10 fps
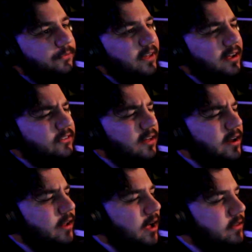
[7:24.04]
Zack
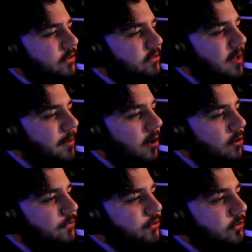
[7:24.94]
Snyder had to step
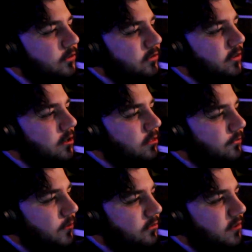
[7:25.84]
out of Justice League the
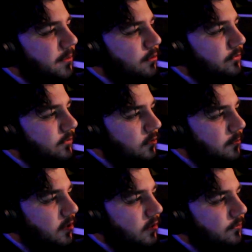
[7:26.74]
first time they were
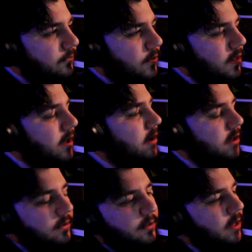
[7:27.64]
filming it for
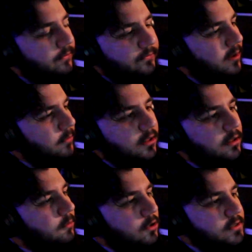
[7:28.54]
like a
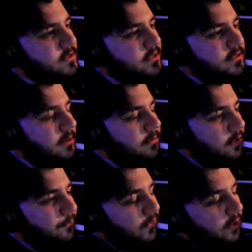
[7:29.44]
family emergency type
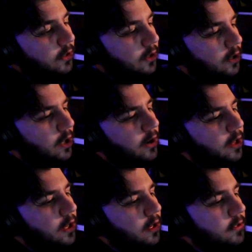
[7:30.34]
thing.
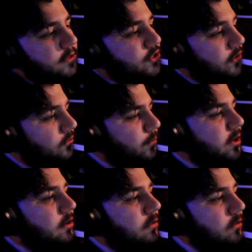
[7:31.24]
And Joss
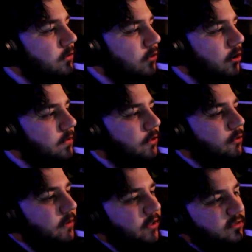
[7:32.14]
Whedon took over
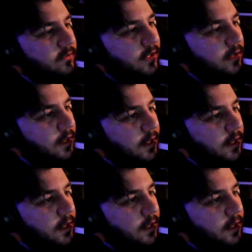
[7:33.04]
the rest of it,